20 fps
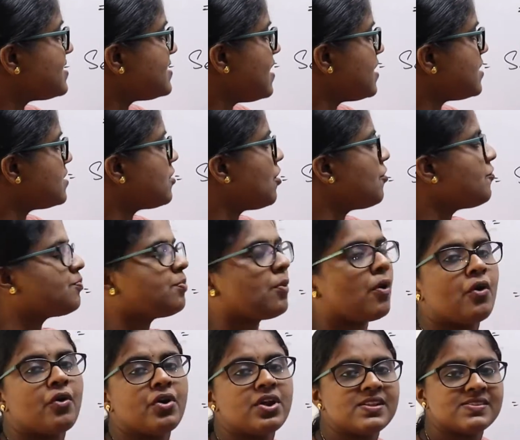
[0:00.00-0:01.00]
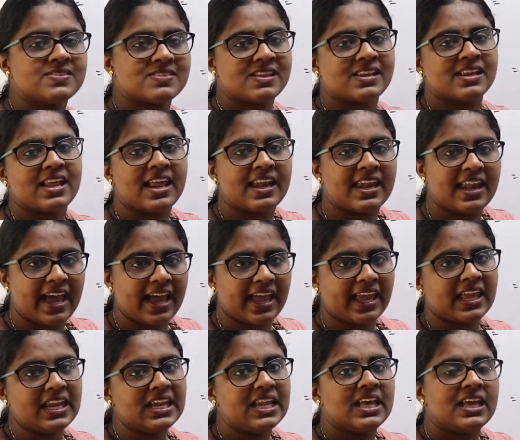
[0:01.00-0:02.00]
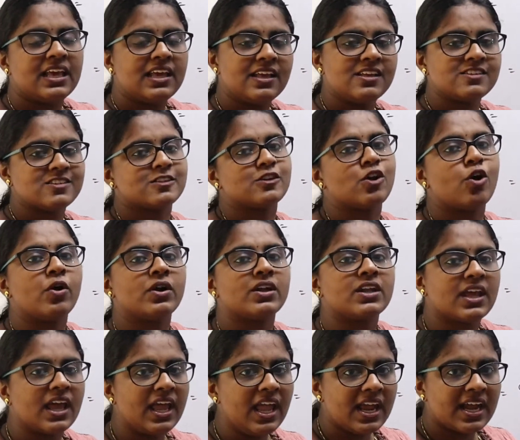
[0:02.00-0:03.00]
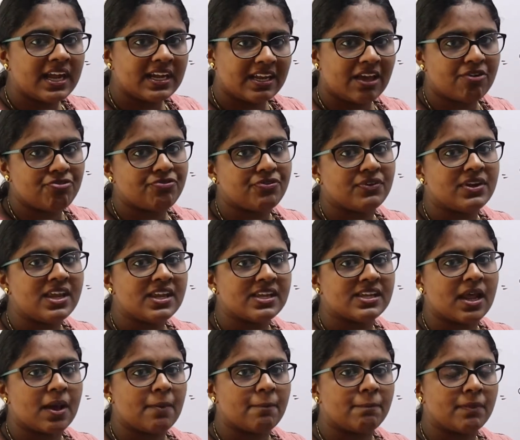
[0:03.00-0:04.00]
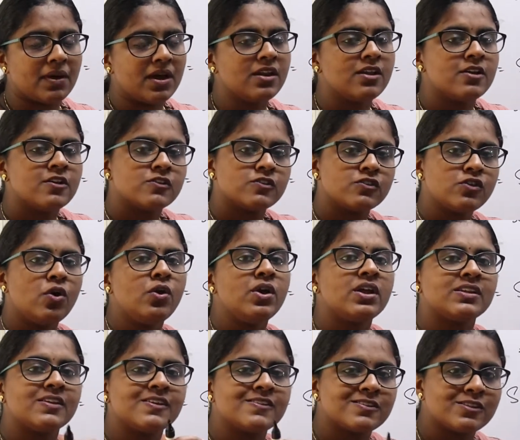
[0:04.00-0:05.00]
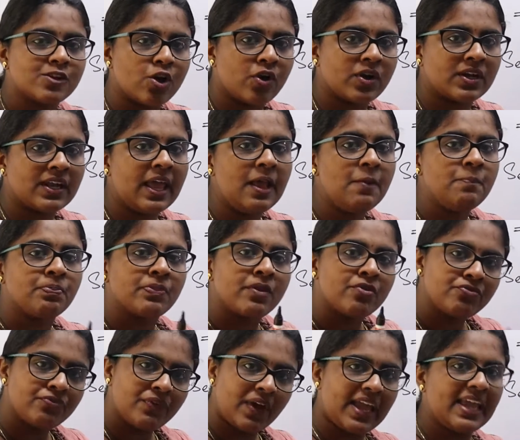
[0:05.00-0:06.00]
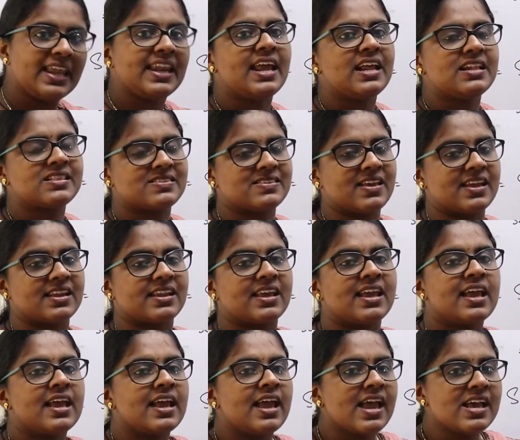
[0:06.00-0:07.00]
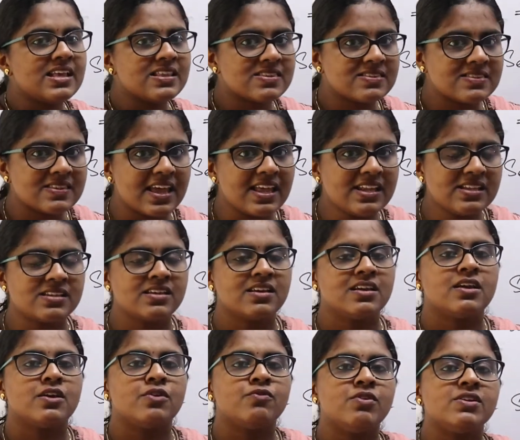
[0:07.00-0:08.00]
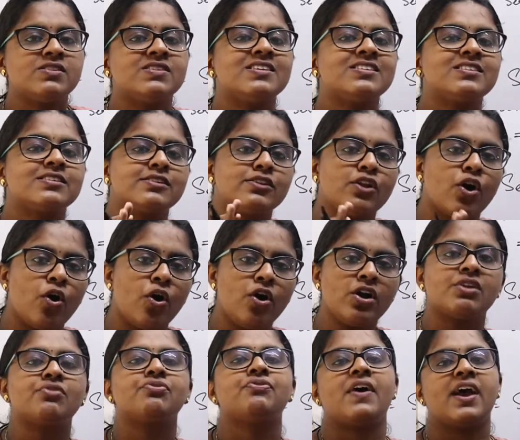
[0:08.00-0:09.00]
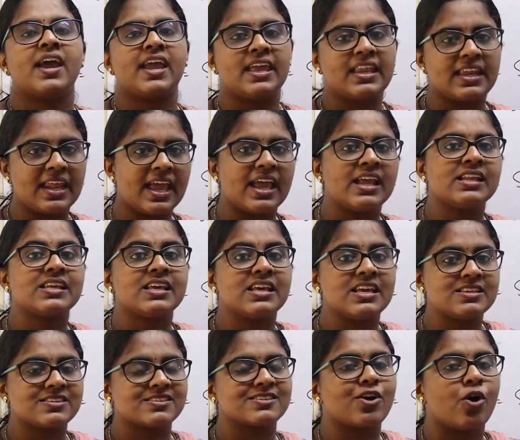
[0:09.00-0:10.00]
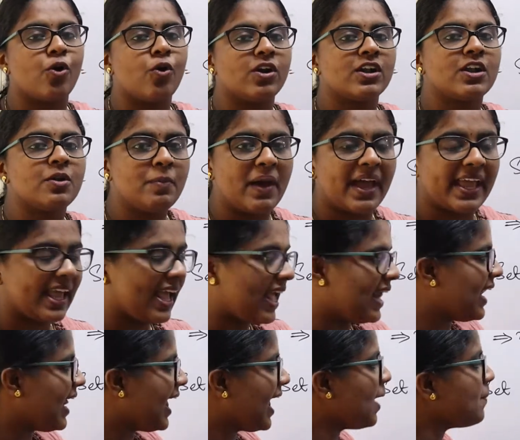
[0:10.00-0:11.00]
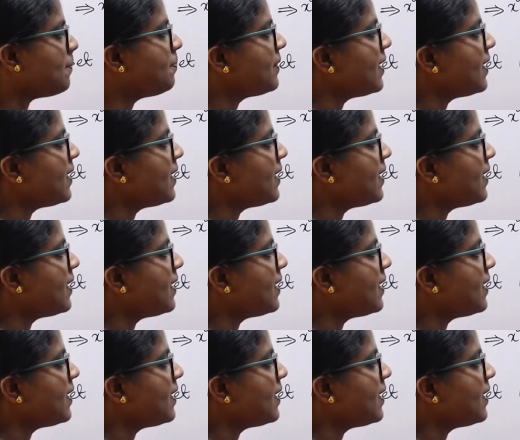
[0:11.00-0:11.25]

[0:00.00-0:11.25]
set of points in a line, is not a definite number. So, it is not a finite set. A set which is not finite is called by a name,